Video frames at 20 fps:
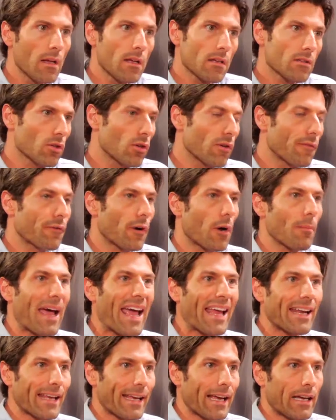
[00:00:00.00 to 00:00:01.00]
So from
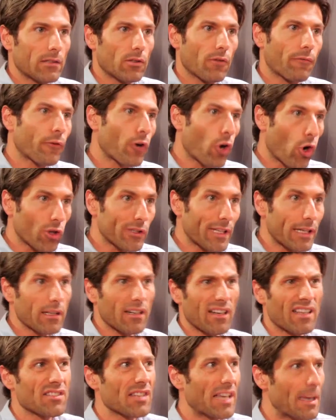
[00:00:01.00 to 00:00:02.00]
any kind of codec,
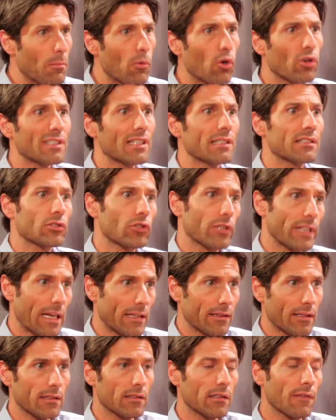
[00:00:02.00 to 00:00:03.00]
let's say more than
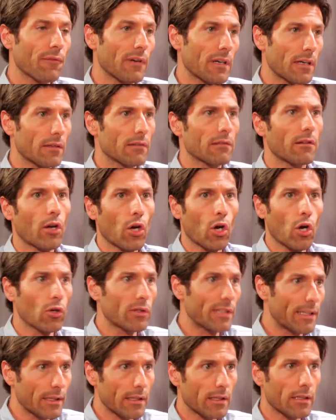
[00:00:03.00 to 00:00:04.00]
300 different
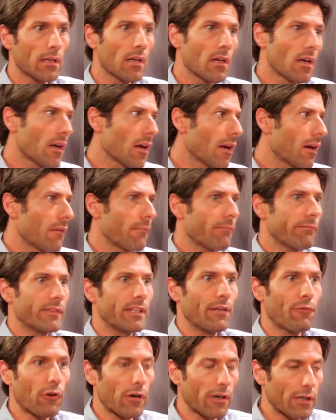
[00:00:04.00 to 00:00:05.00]
codec,
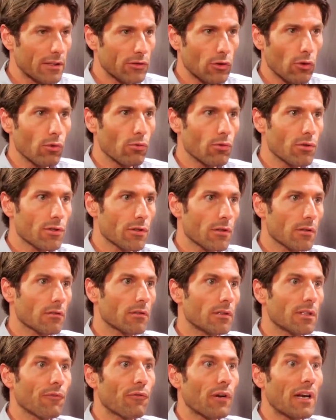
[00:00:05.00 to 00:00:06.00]
different resolution,
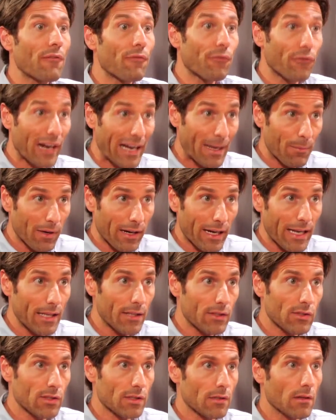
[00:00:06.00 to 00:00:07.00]
different frame
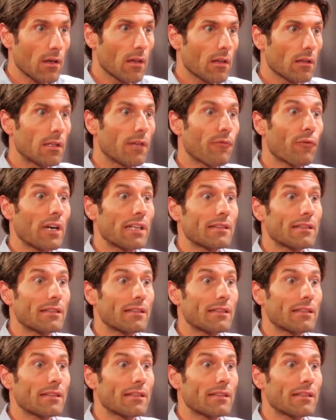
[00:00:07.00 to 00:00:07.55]
rates, different